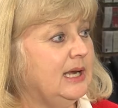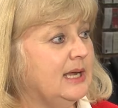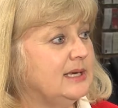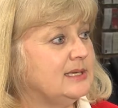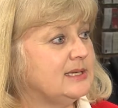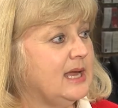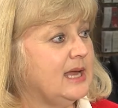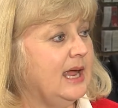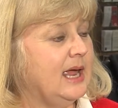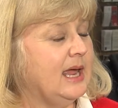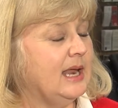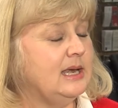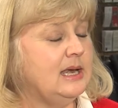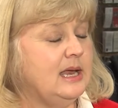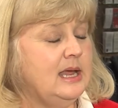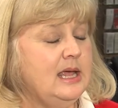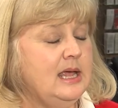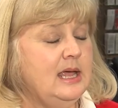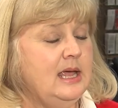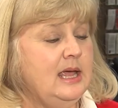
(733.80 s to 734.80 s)
it. And
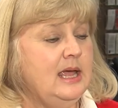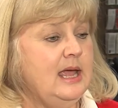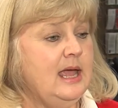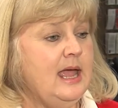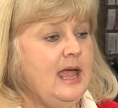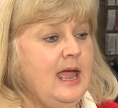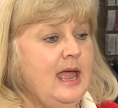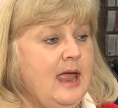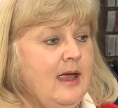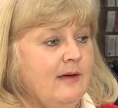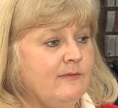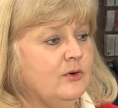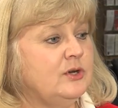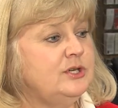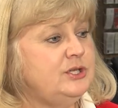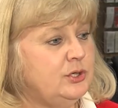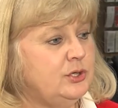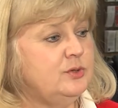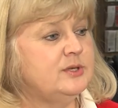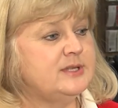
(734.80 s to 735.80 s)
every
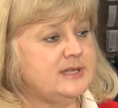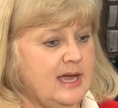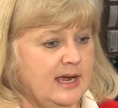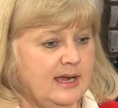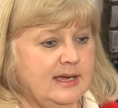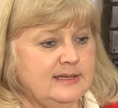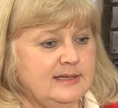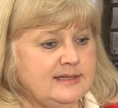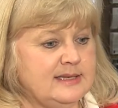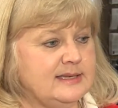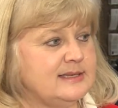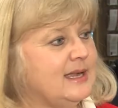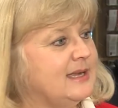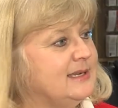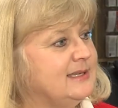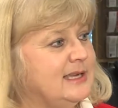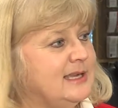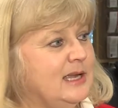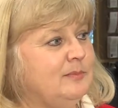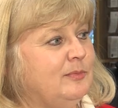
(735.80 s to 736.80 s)
2 seconds, as I
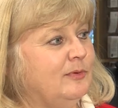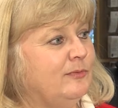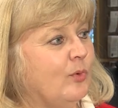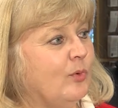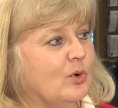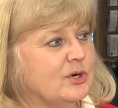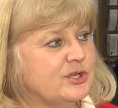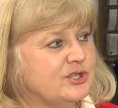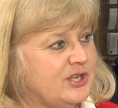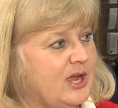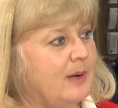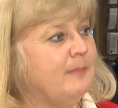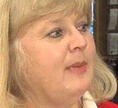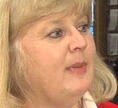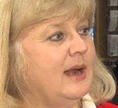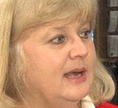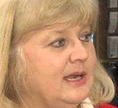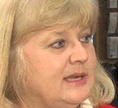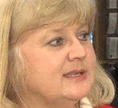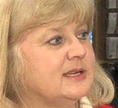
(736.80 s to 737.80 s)
said before,
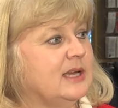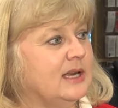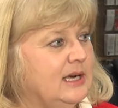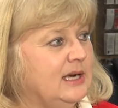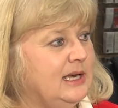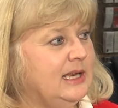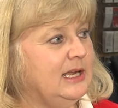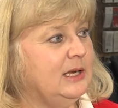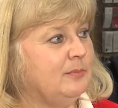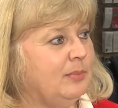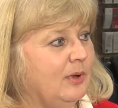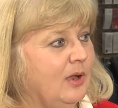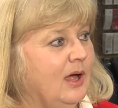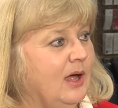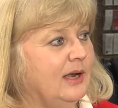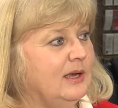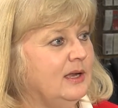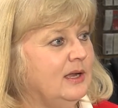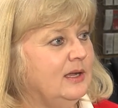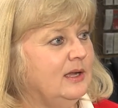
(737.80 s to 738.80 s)
somebody is going to need
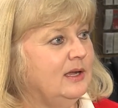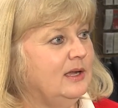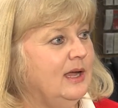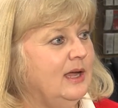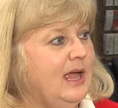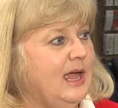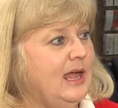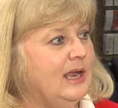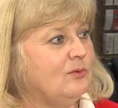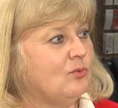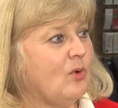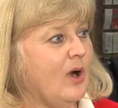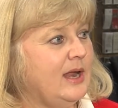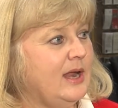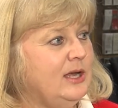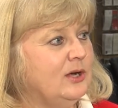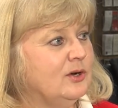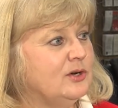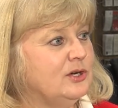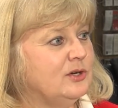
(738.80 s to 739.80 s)
blood. And right
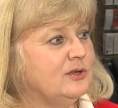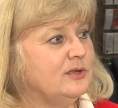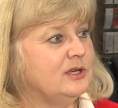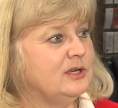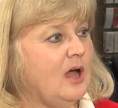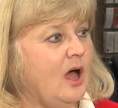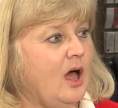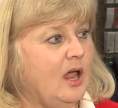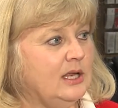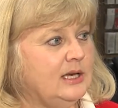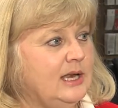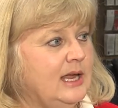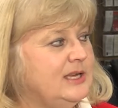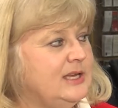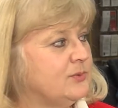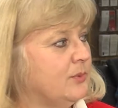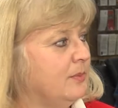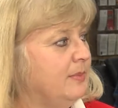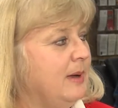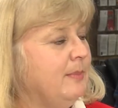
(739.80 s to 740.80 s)
here during the
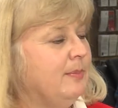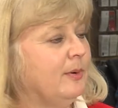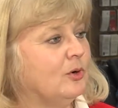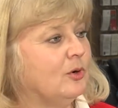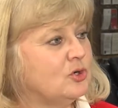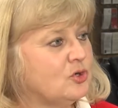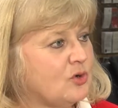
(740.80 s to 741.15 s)
holidays when people are